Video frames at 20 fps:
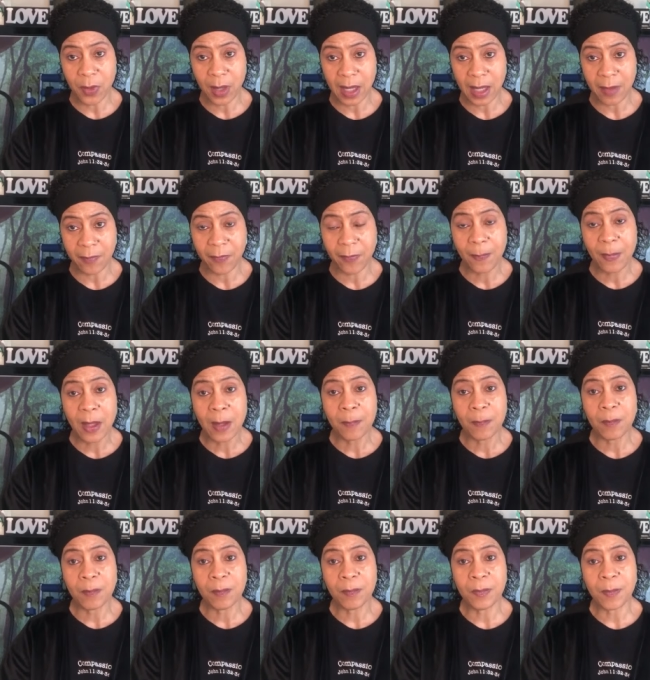have
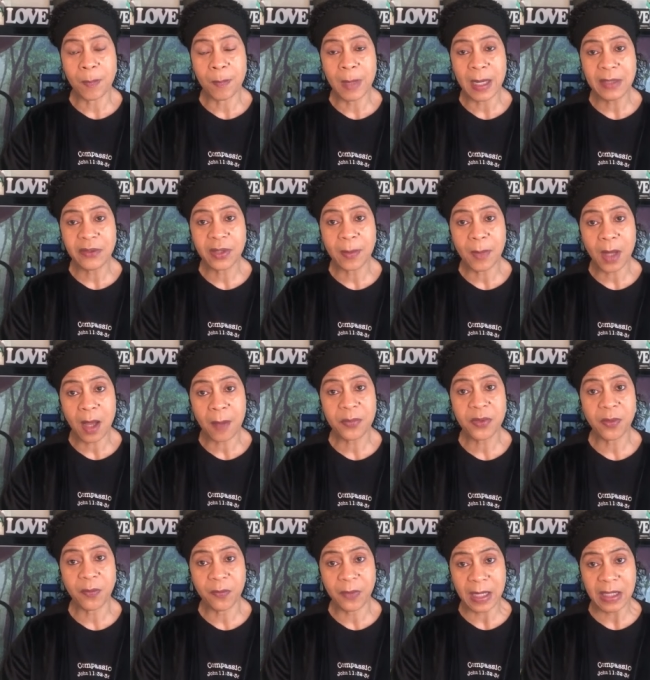made some
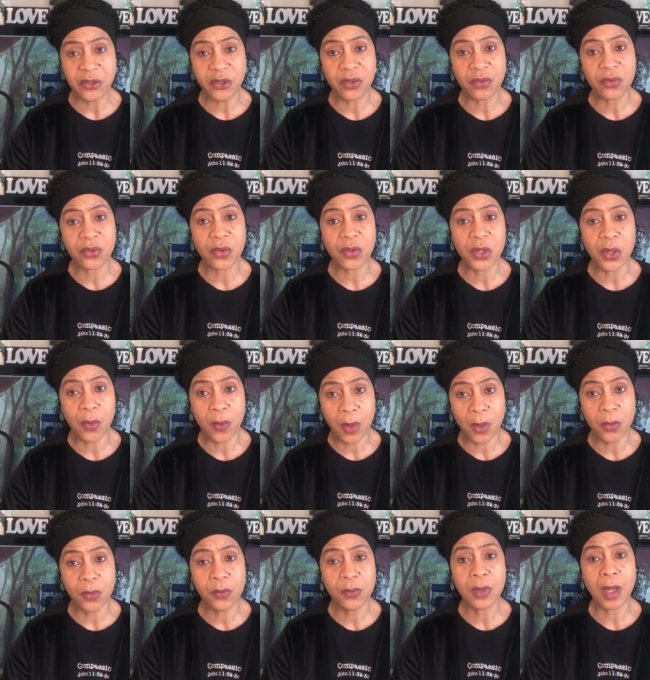observations on your
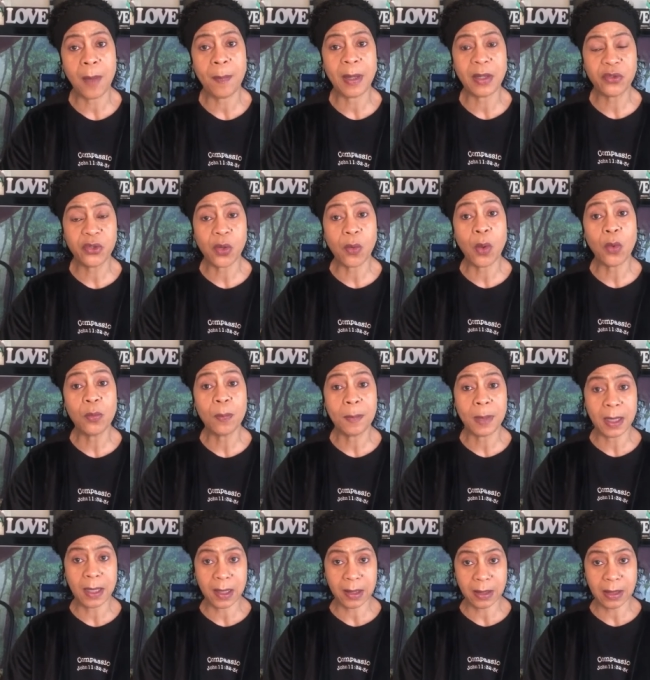own about your own
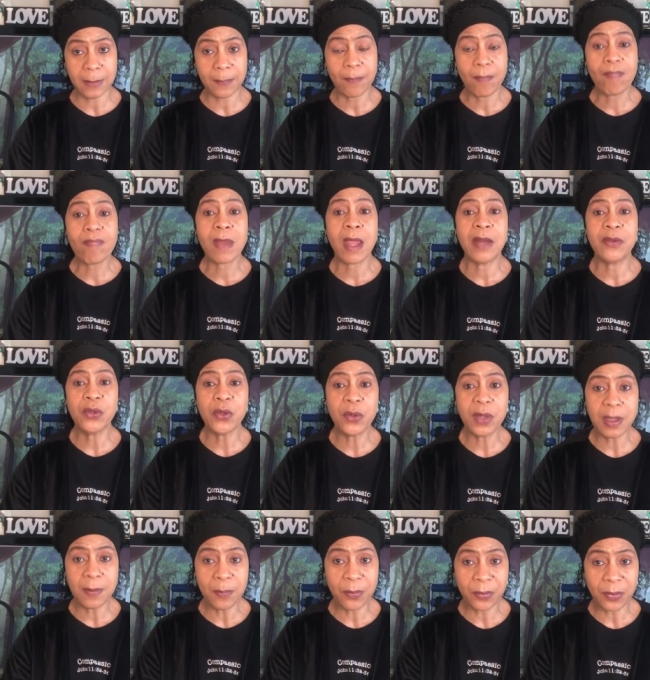body, and you
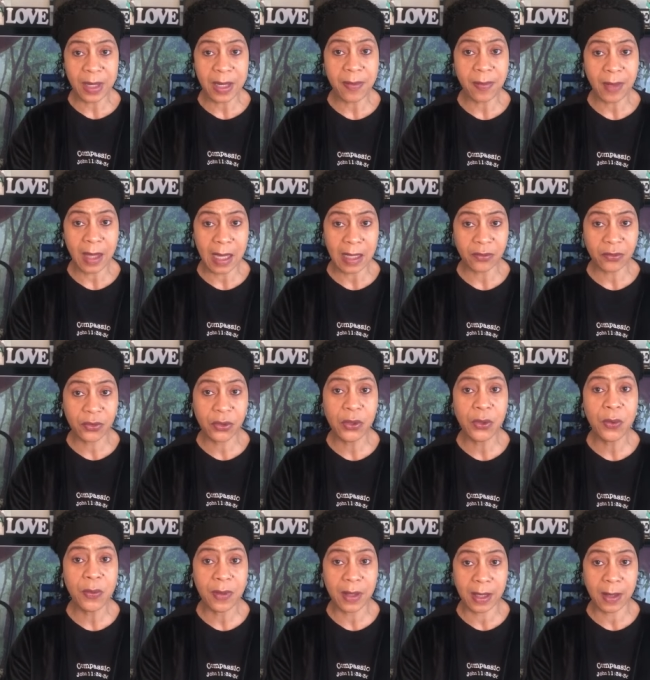can bring that
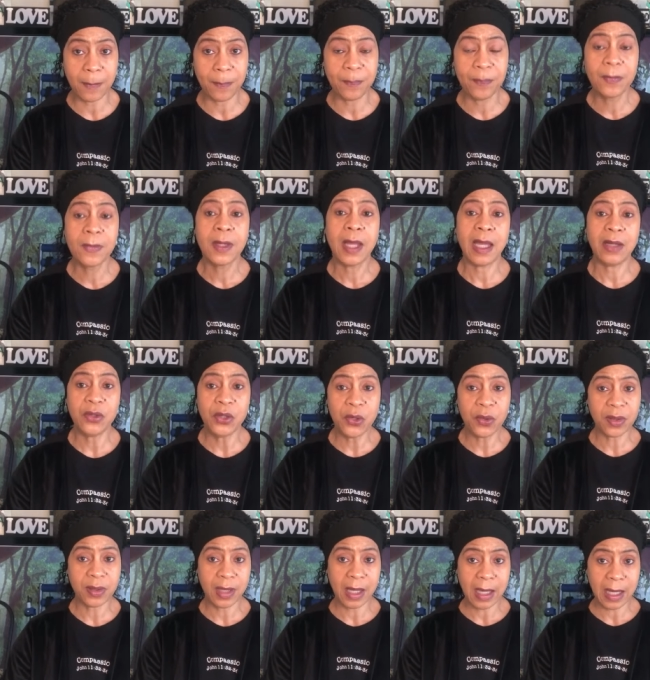to them, and you
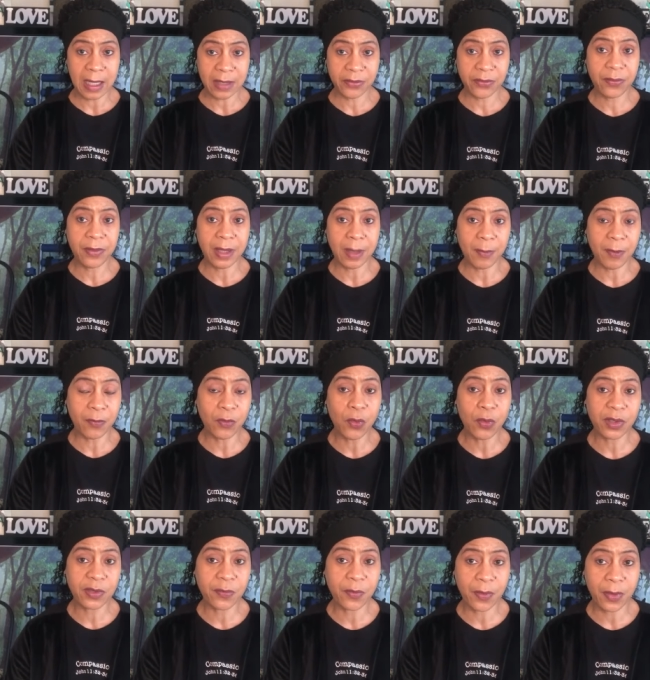can ask them, of
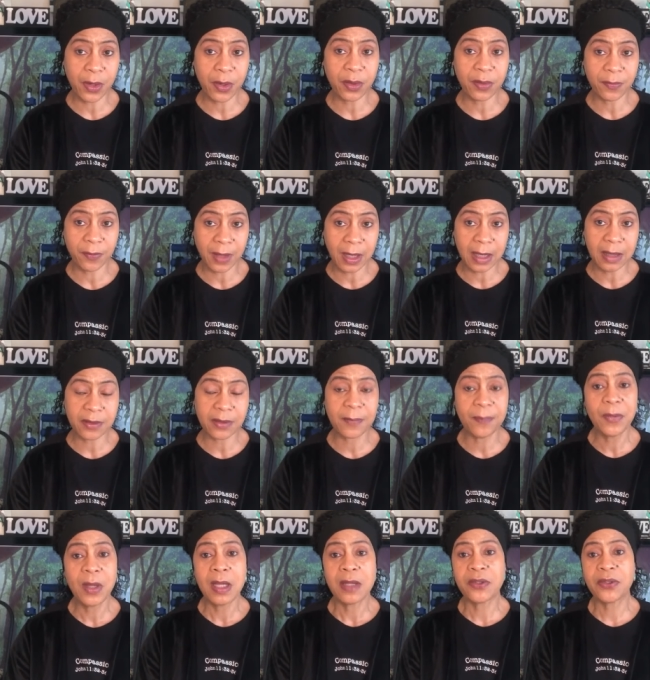course, for their advice.
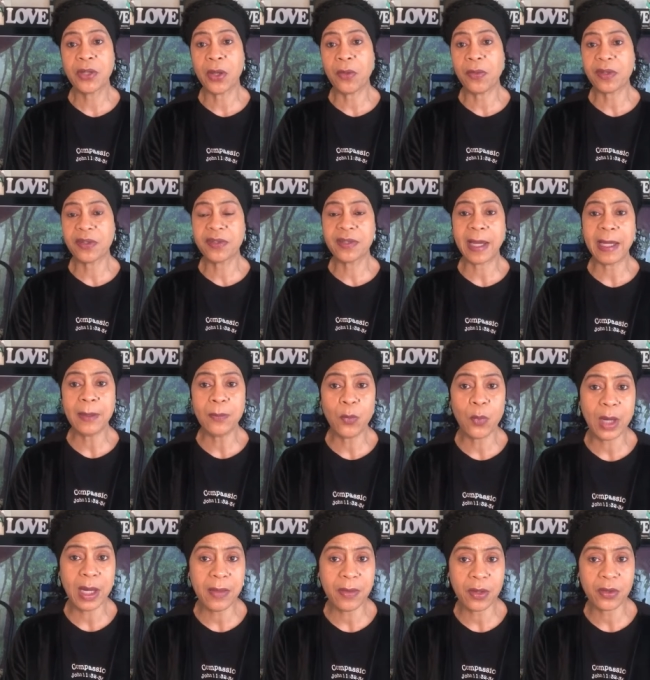So the same
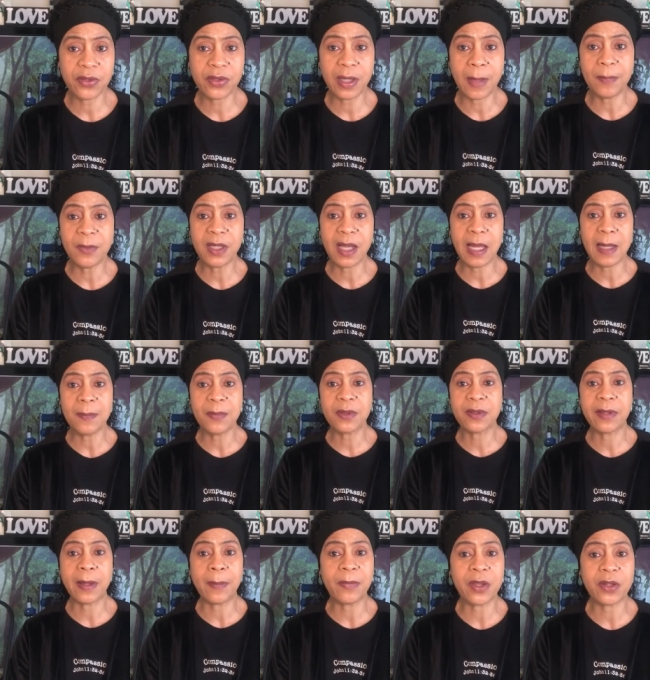way there's some type
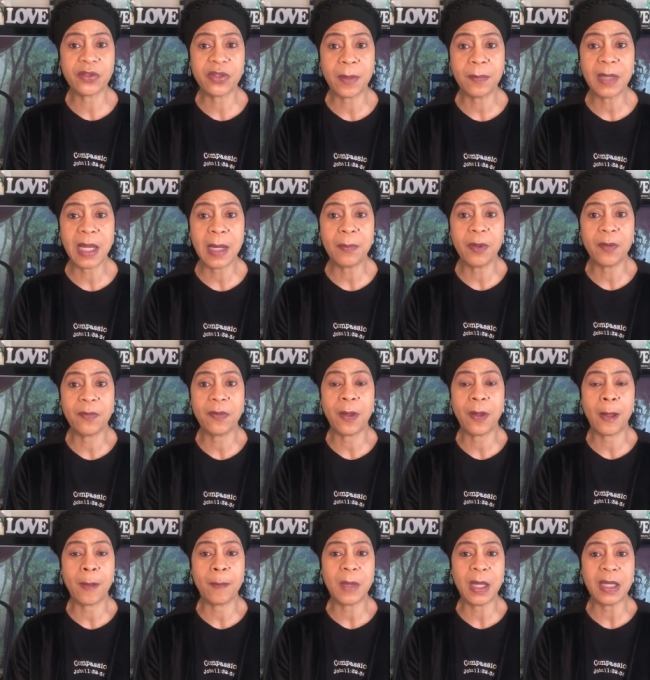
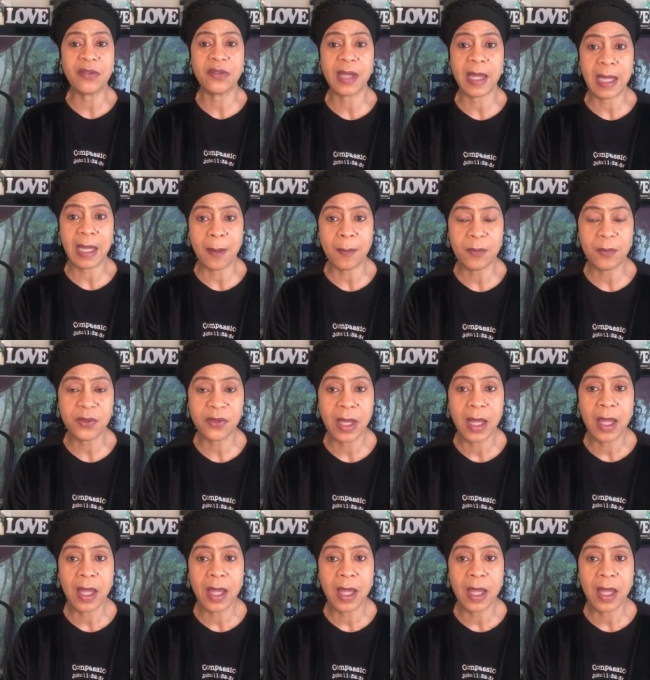of exams.